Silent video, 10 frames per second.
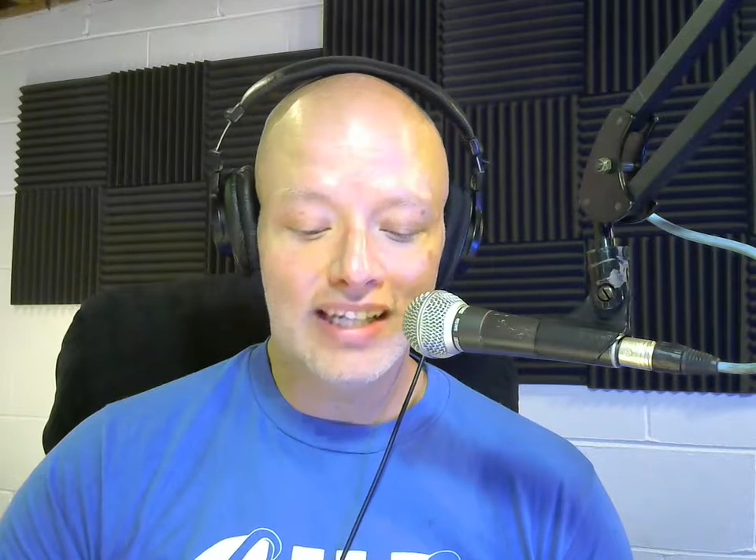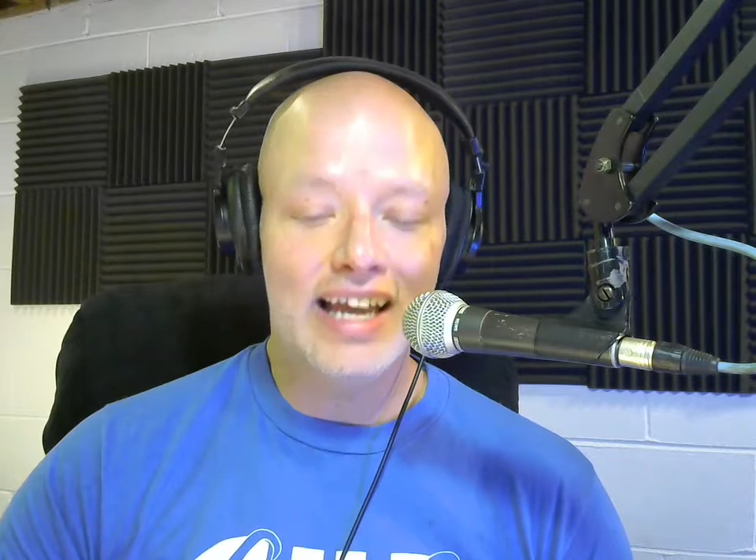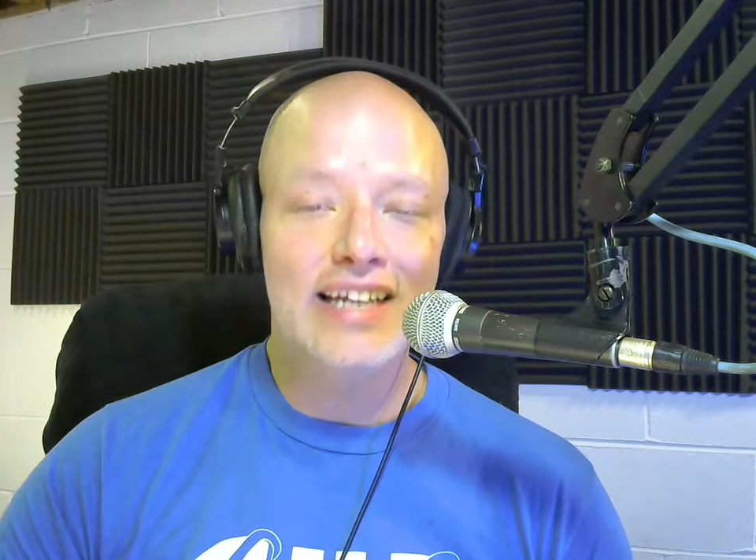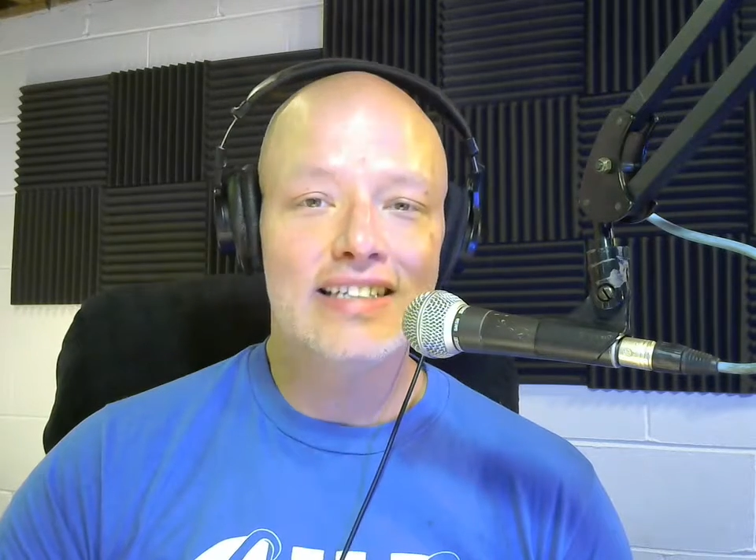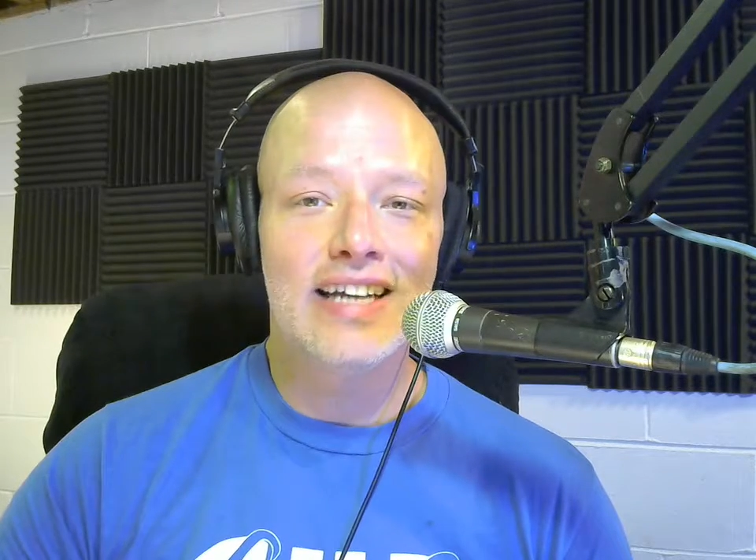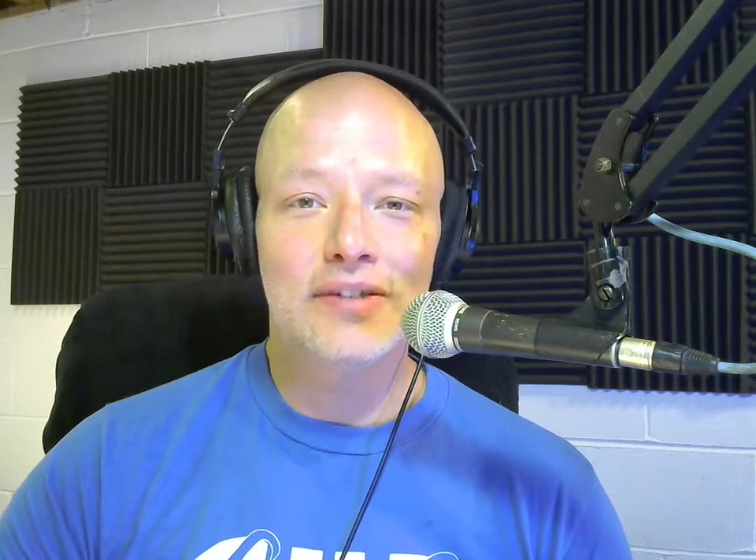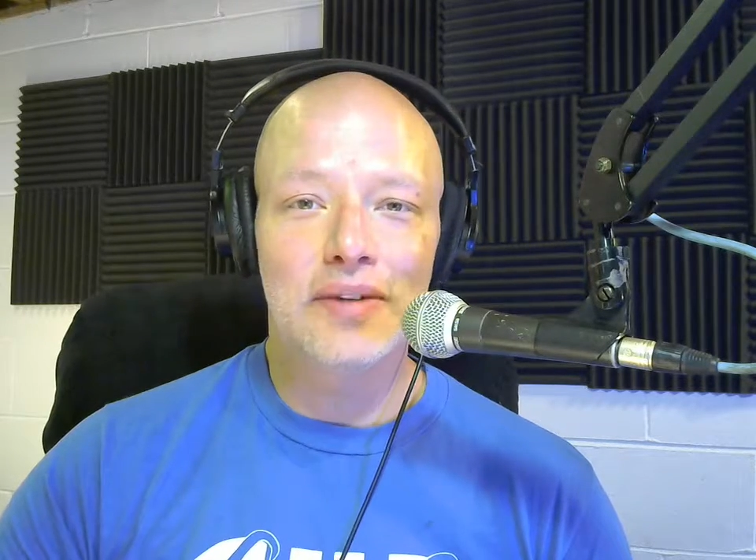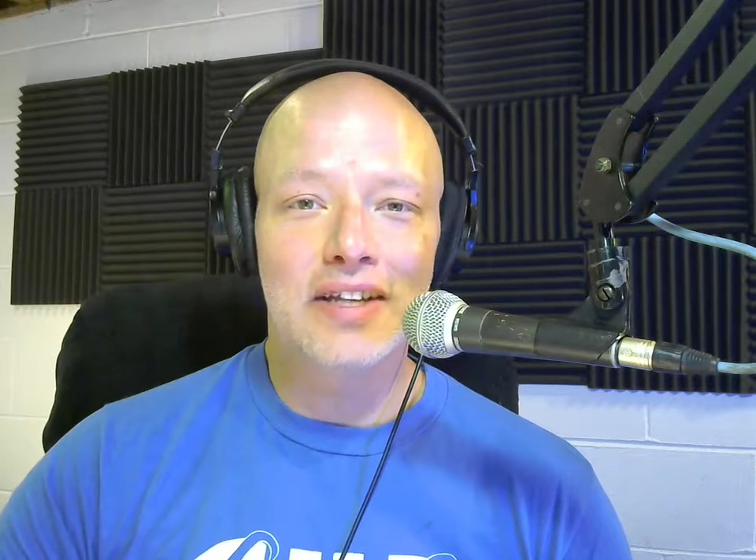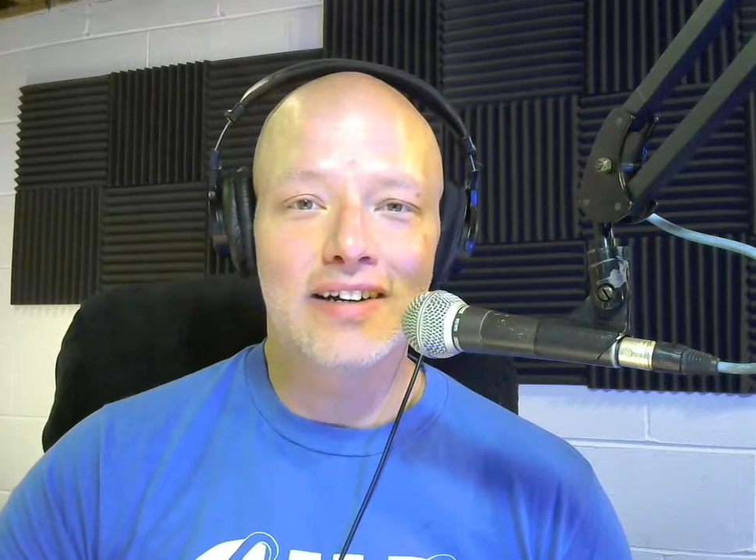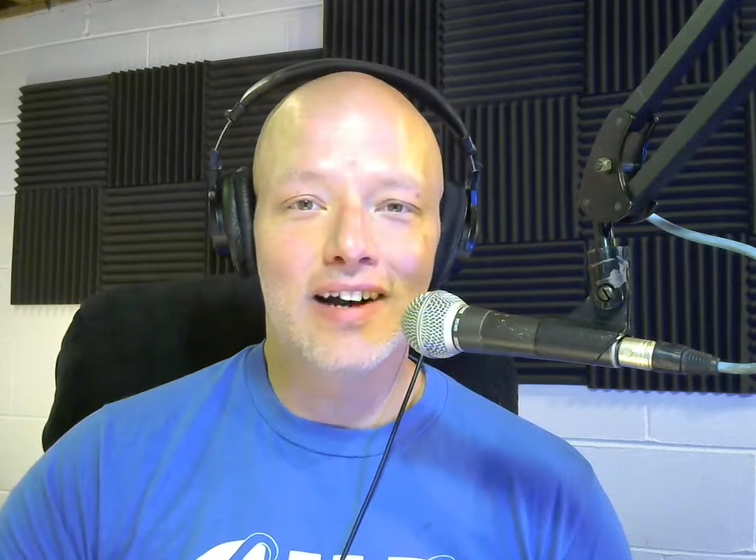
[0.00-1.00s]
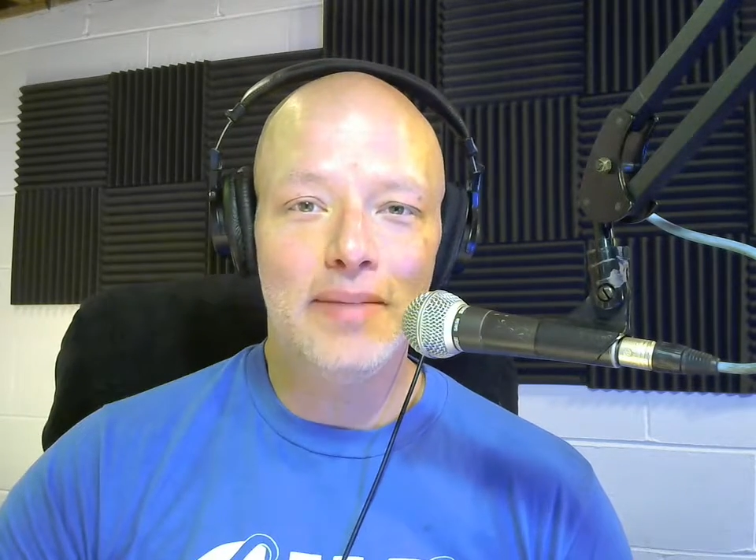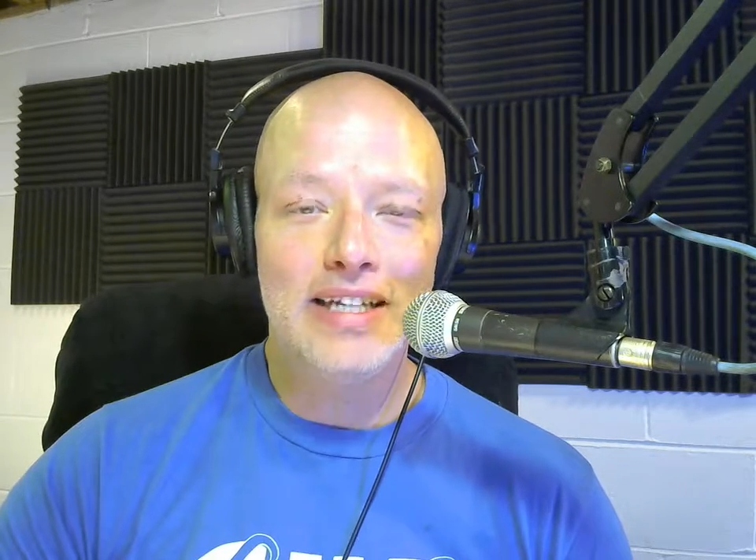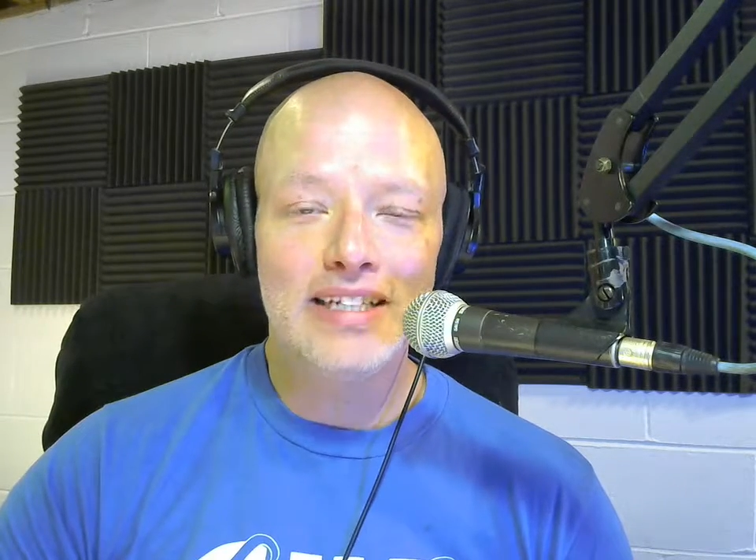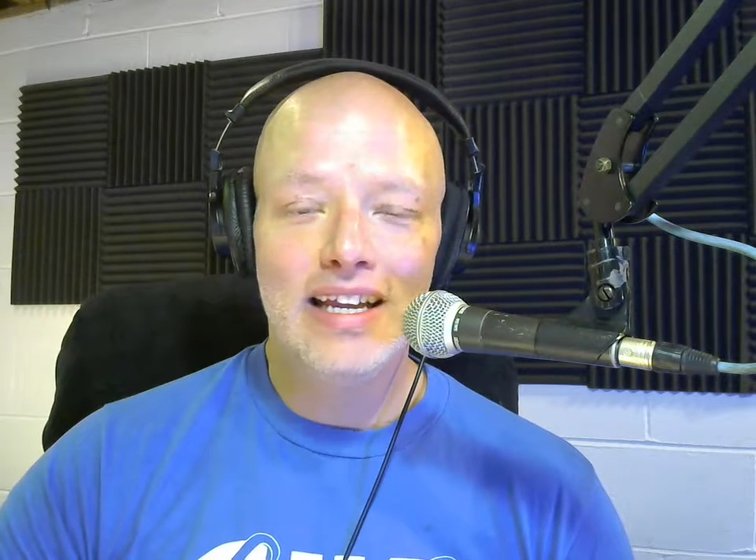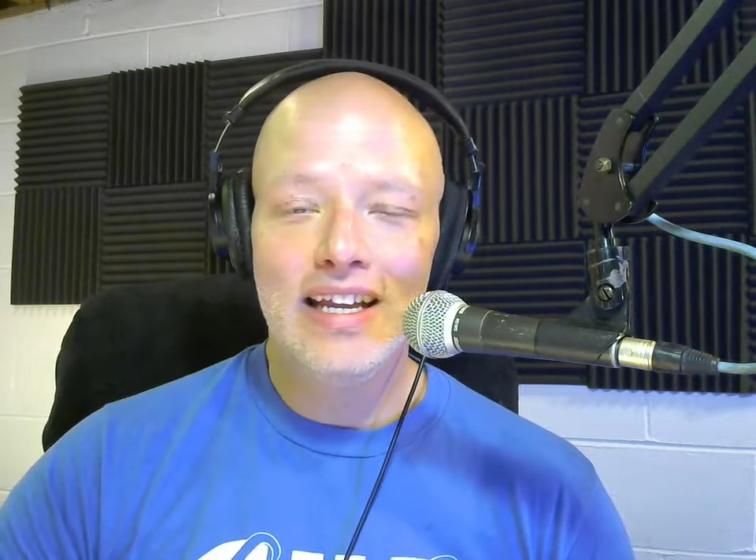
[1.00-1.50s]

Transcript: light as with a garment.